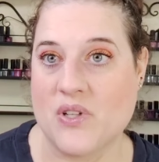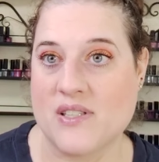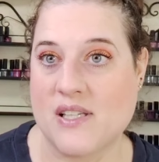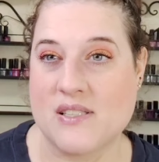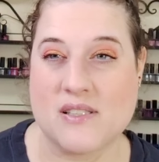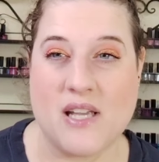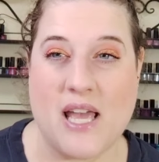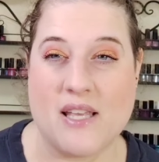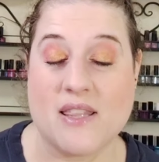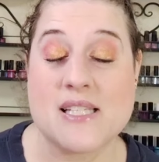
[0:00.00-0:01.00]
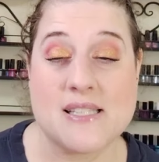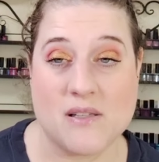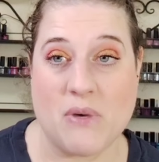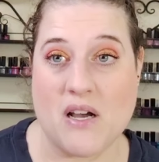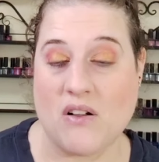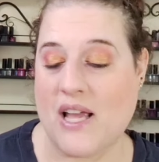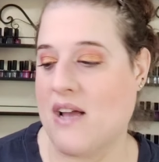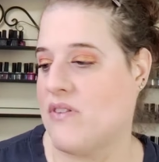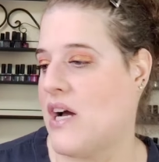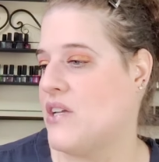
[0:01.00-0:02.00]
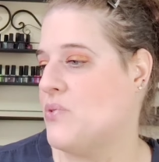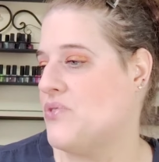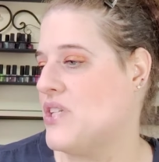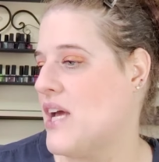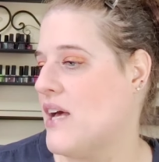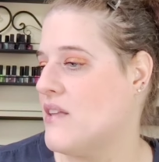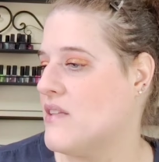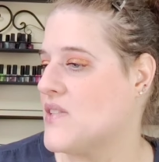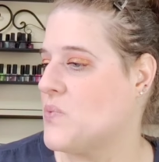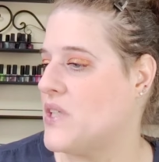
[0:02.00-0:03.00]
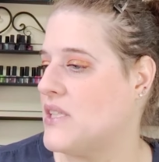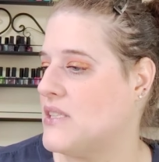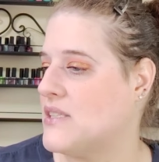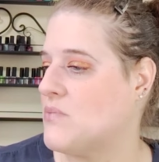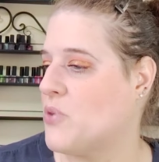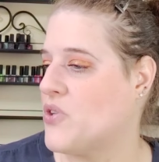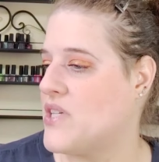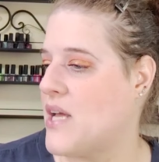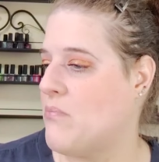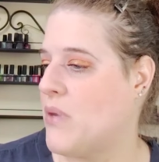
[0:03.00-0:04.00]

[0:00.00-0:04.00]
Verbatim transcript: This, it, eh, this is a bottle I have not used yet. This one is Birthday